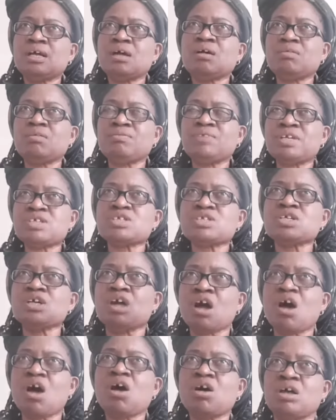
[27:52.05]
of this
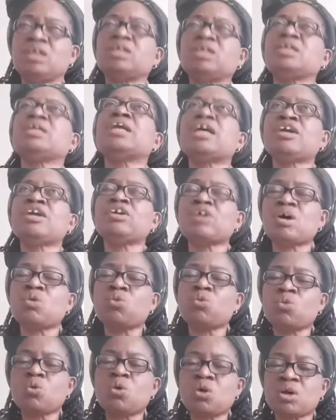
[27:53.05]
God that you
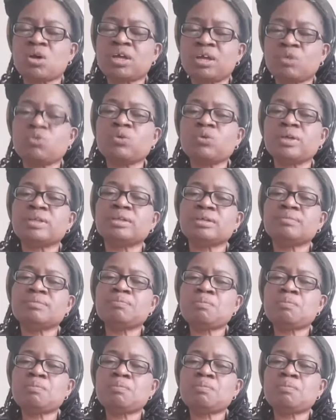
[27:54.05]
are walking with,